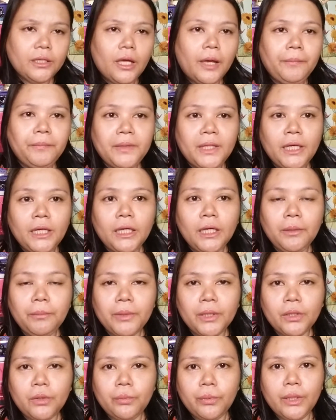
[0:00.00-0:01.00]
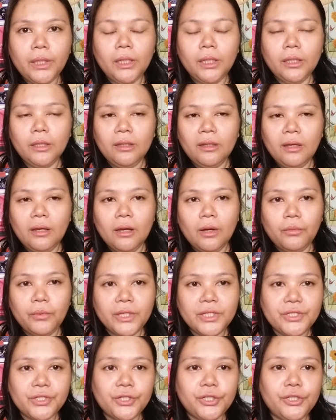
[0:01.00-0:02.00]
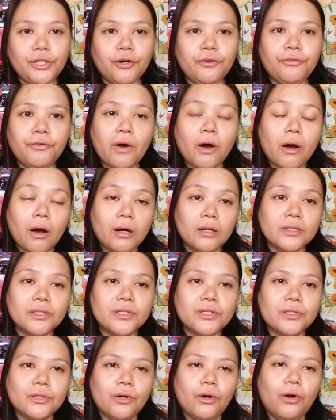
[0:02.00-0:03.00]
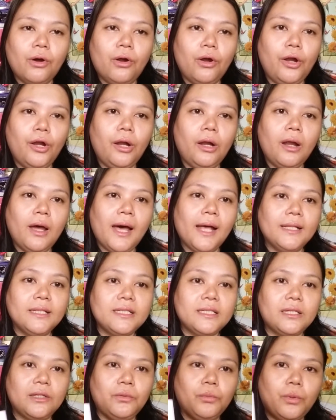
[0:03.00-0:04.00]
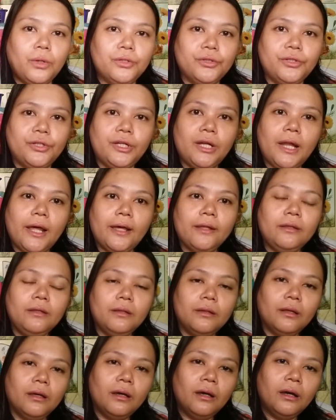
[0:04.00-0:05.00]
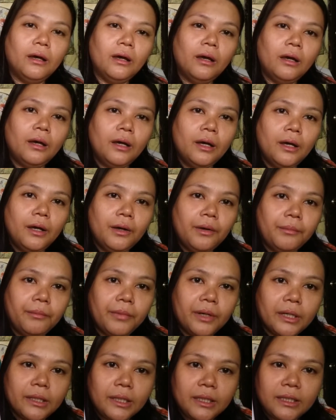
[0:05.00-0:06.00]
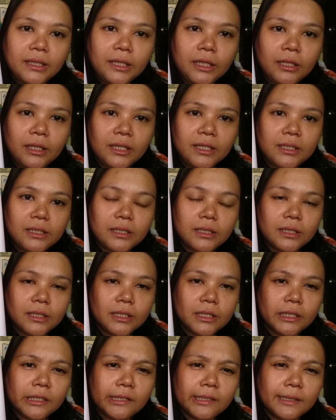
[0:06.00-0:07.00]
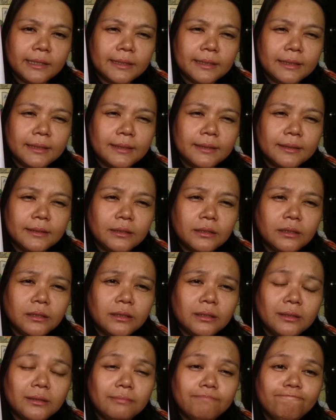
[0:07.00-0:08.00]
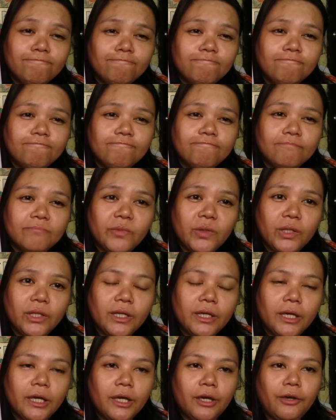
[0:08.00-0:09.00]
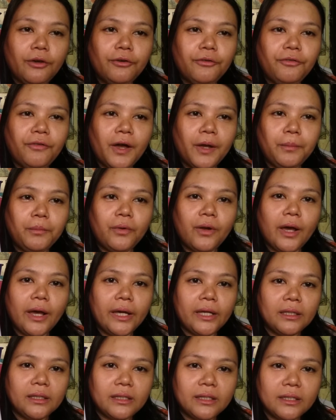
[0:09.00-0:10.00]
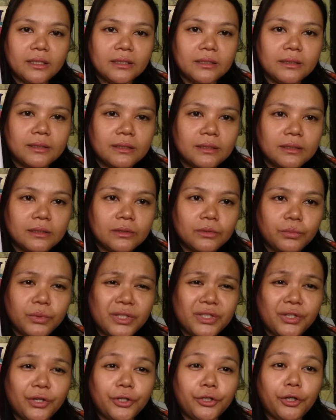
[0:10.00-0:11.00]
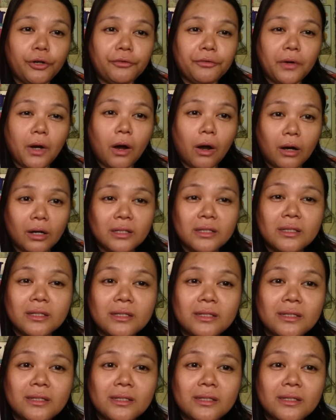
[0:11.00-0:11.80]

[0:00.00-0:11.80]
I'm thinking between Wizard of Oz or Alice in Wonderland. But I think this is, if I'm right, is Wizard of Oz.